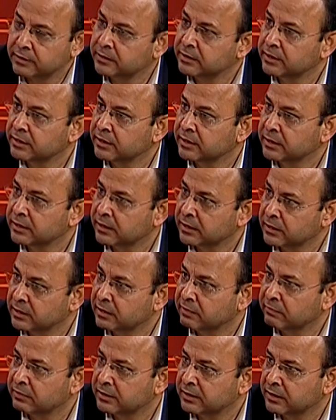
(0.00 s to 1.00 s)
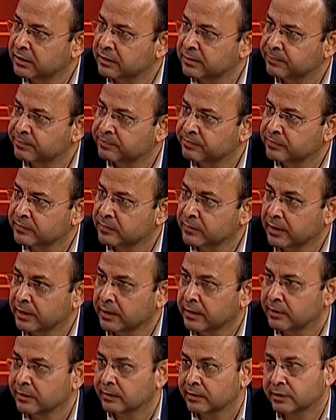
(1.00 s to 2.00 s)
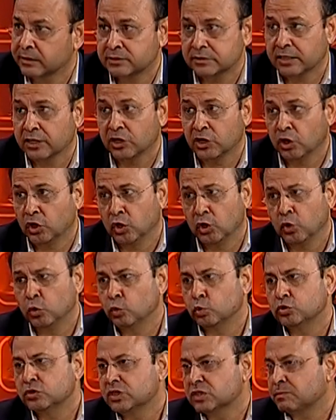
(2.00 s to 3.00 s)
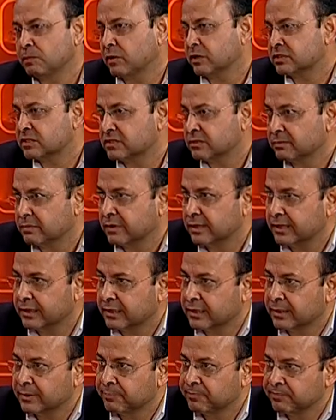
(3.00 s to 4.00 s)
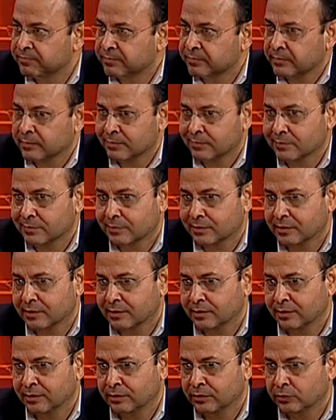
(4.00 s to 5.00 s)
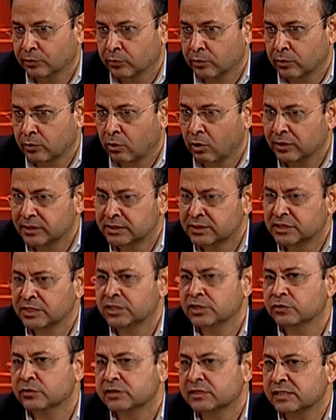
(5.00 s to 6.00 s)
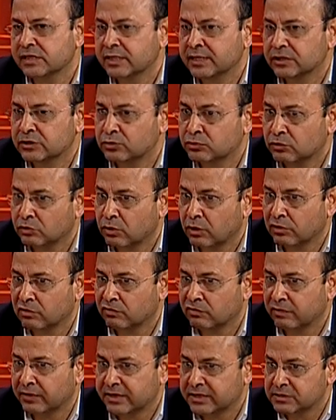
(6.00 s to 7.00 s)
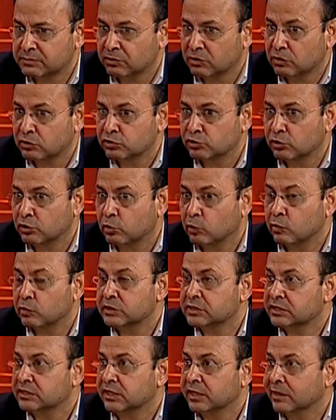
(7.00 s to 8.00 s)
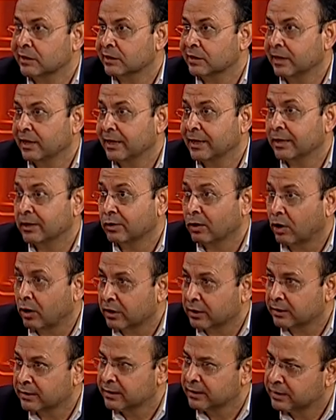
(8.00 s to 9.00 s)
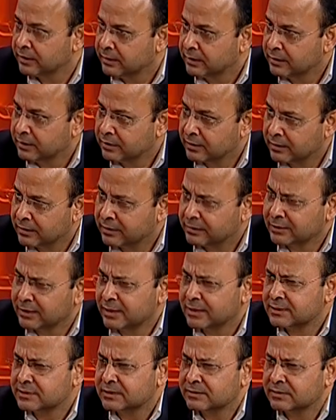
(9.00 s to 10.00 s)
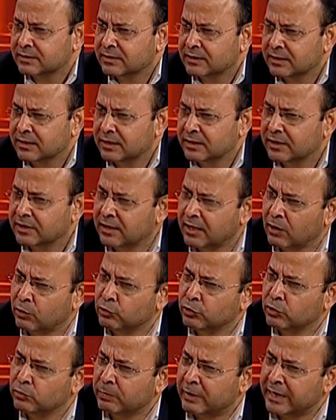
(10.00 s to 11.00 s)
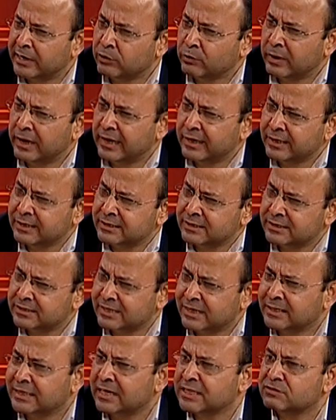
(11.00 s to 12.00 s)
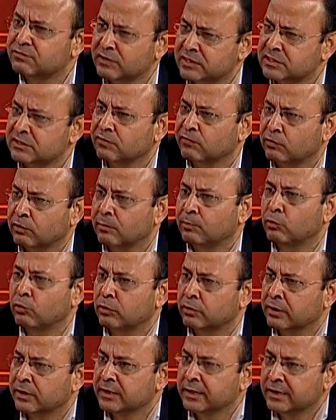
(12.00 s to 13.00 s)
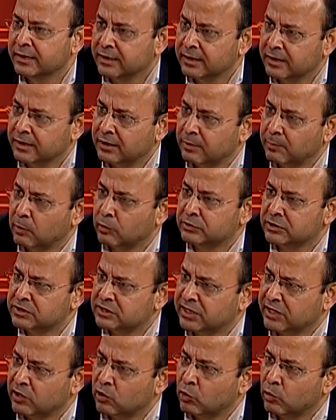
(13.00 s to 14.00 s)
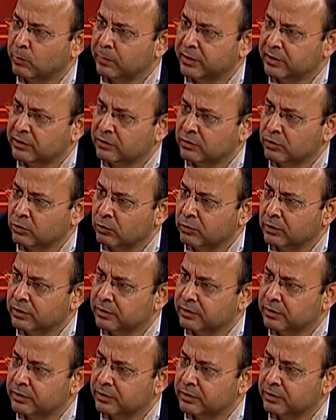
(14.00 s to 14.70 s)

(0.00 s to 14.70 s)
the governor. And it's a huge responsibility. You're continuously into conflicts because you're overseeing a lot. Tell us, how do you plan to handle this? And tell us, first of all, more about the J-COPE and your role.